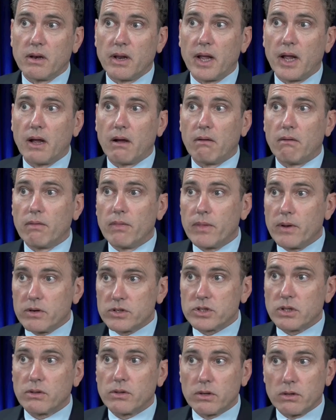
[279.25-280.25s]
Now,
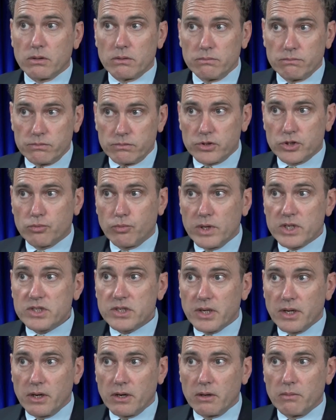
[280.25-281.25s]
there's a little
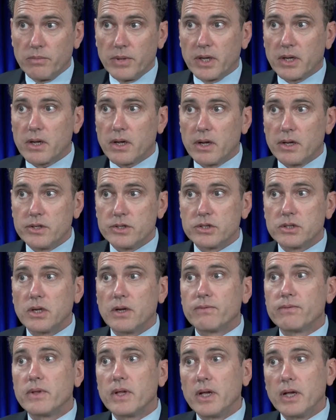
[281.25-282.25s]
twist here, because
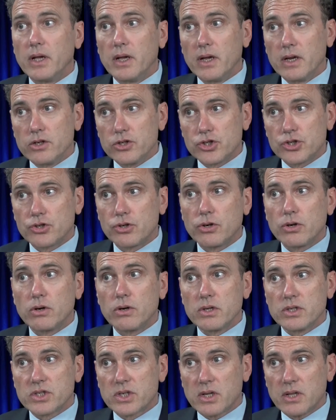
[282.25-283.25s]
if the
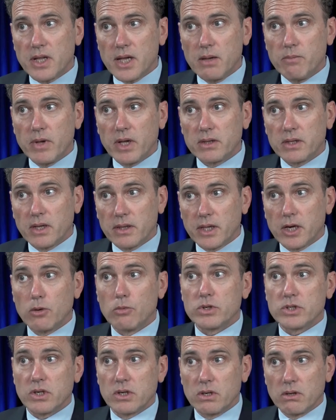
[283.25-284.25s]
insured is claiming that
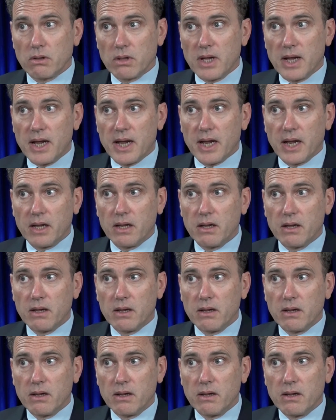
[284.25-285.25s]
there was a delay,
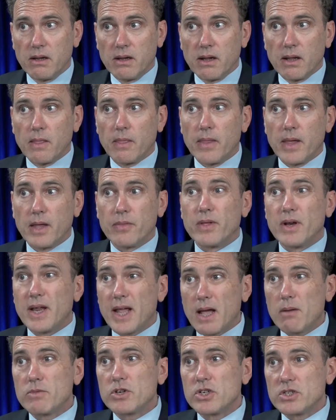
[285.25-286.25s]
then the
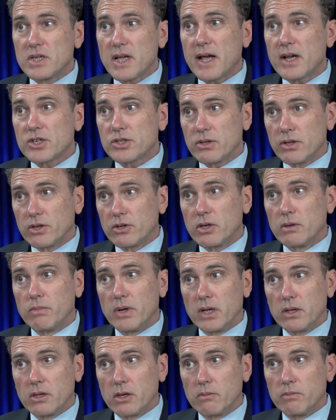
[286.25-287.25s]
damages actually could
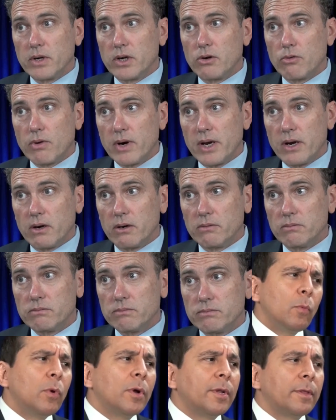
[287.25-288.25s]
be a little bit greater.
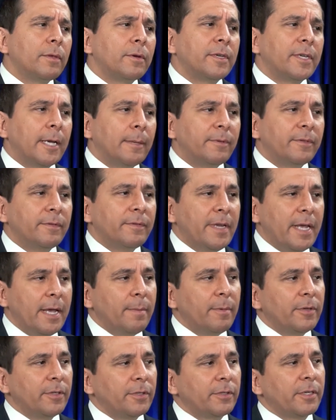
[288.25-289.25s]
What other types of
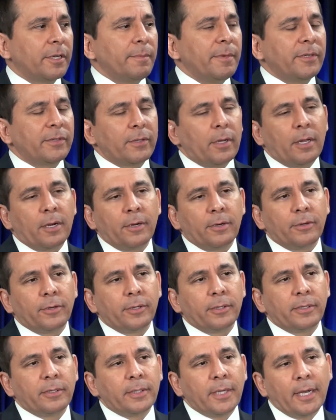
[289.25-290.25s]
damages can be sought
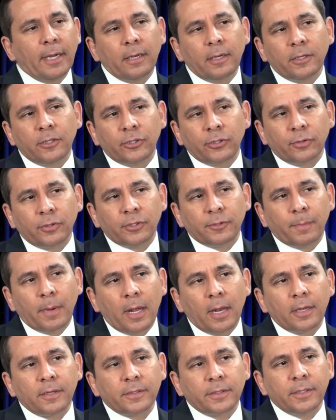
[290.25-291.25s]
under title insurance
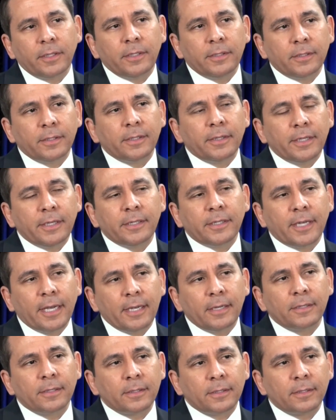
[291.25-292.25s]
policies in these
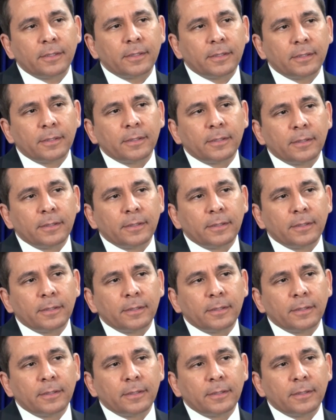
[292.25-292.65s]
cases?